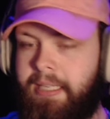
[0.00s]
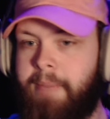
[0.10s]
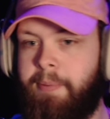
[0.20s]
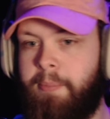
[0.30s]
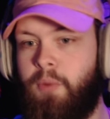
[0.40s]

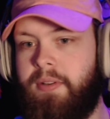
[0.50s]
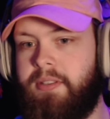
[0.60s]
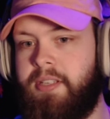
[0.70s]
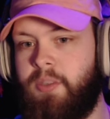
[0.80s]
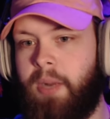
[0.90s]
Keep it moving.
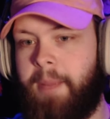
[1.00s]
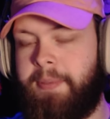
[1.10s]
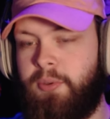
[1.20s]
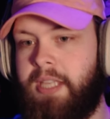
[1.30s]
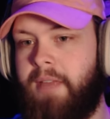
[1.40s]
Season 1,
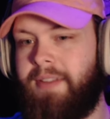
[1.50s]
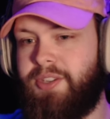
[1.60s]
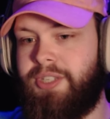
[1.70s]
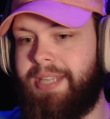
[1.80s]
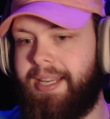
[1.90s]
Episode 7
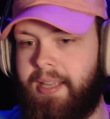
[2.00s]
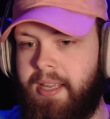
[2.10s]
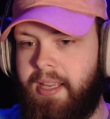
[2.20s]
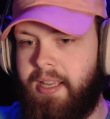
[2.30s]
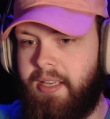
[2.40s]
is sick.
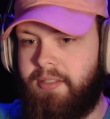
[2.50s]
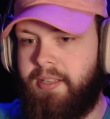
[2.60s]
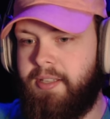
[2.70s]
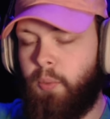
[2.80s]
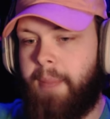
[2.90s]

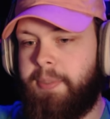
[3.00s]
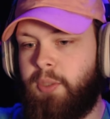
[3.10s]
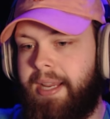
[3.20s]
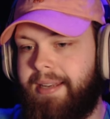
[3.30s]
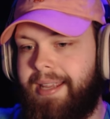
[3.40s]
Season 1,
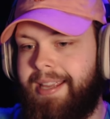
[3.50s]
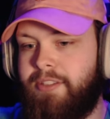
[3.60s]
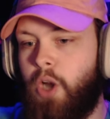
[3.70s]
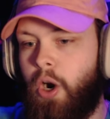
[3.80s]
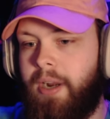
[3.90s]
Episode 8
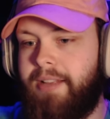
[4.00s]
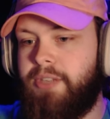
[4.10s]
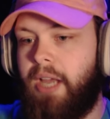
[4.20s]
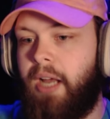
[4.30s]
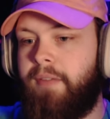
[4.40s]
is
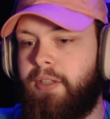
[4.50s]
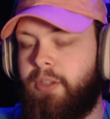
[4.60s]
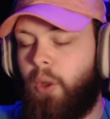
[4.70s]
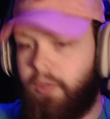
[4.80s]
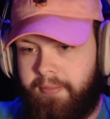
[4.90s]
Guardians of
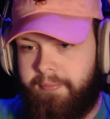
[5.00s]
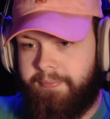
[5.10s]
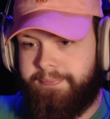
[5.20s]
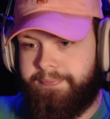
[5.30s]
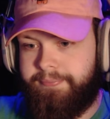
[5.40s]
Godolkin.
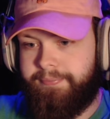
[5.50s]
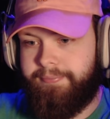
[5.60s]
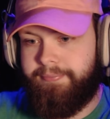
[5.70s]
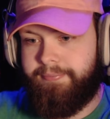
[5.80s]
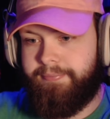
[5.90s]

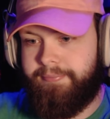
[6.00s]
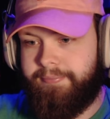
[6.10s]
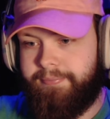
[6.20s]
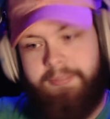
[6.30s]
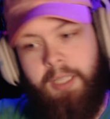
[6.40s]

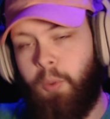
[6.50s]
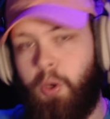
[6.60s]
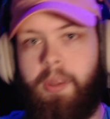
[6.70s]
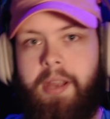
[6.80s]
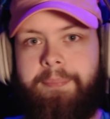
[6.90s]
And we'll
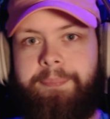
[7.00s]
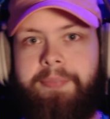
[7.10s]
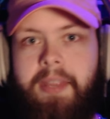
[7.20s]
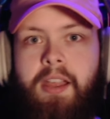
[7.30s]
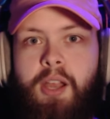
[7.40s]
go there.
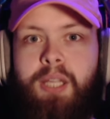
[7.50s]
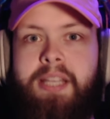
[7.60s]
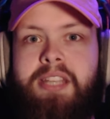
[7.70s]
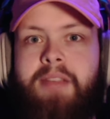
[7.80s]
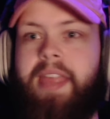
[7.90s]

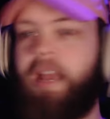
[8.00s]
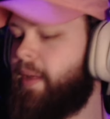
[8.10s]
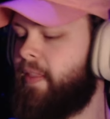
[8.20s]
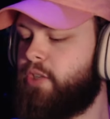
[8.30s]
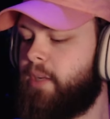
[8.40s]
Links and everything will
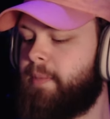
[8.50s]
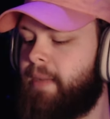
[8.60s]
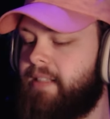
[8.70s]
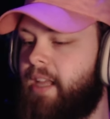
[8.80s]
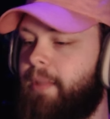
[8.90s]
be in the description
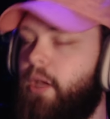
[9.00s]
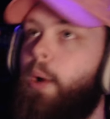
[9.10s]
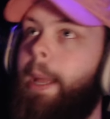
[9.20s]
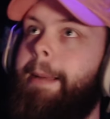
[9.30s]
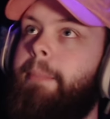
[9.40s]
box down below.